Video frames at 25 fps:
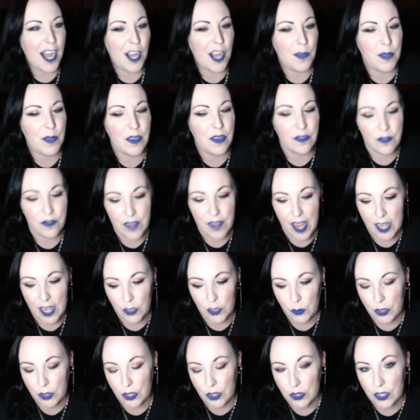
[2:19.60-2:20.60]
In
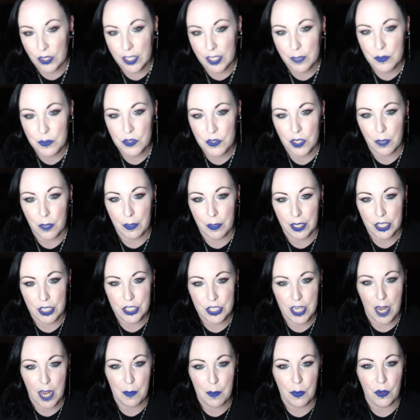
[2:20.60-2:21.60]
fact, when you look up
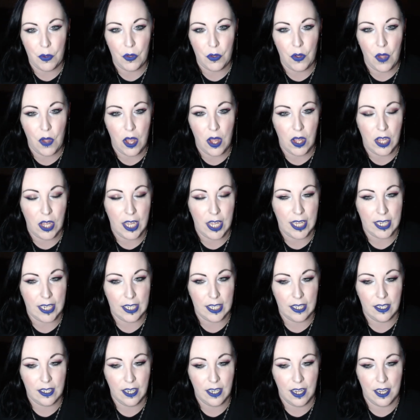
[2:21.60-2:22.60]
Strawberry Chapel
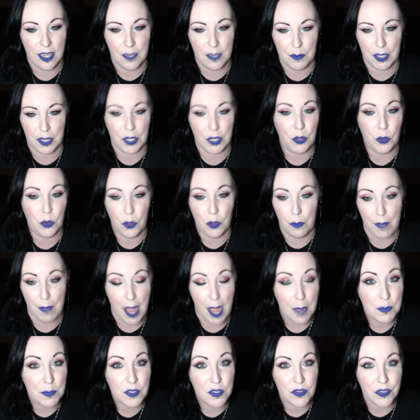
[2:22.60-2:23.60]
on like Google
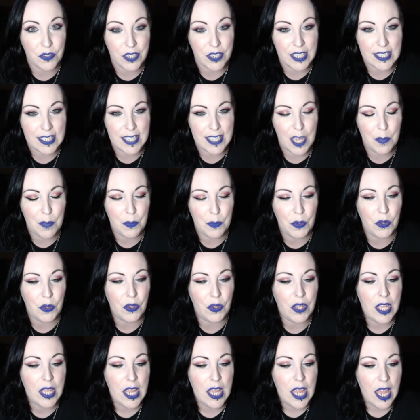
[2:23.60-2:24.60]
Maps, for
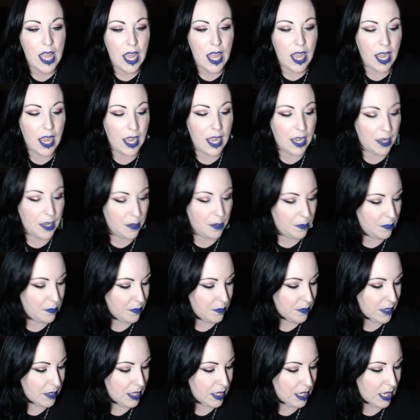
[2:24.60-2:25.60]
example,
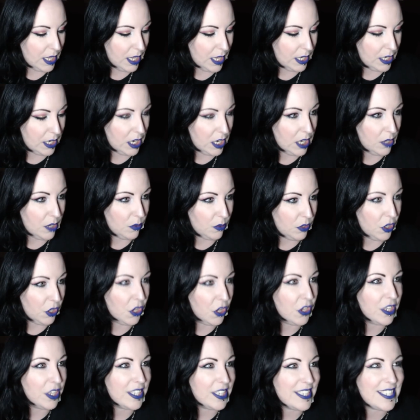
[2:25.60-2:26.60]
it
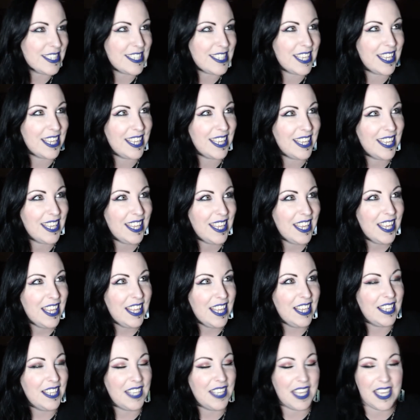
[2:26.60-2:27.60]
looks
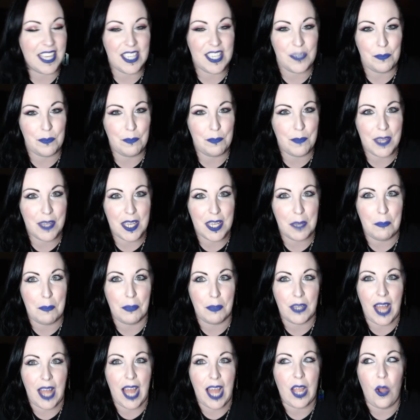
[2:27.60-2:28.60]
like a
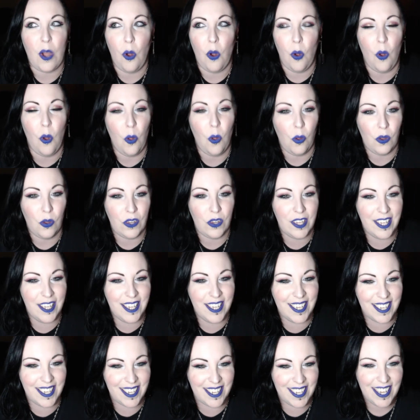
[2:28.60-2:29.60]
big black hole.
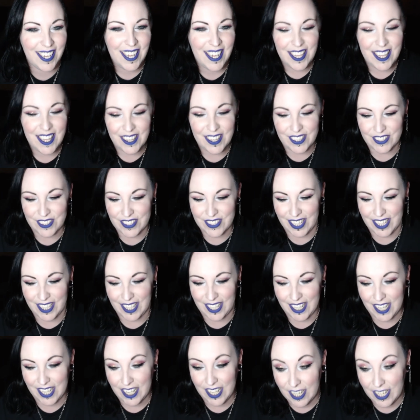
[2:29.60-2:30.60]
There's
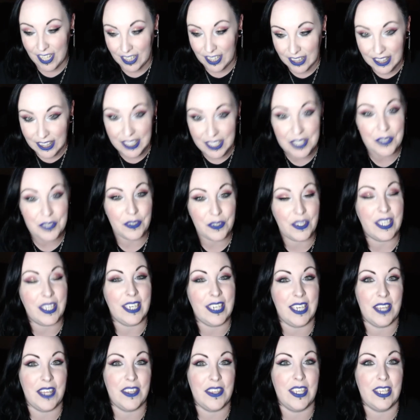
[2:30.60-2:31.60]
like
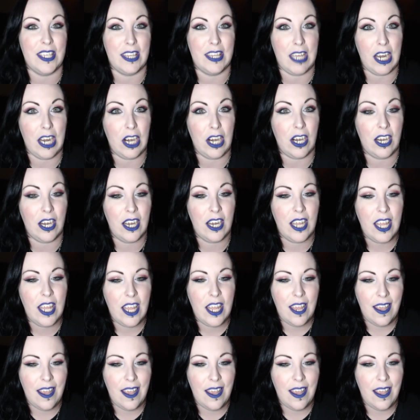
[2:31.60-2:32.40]
literally nothing there.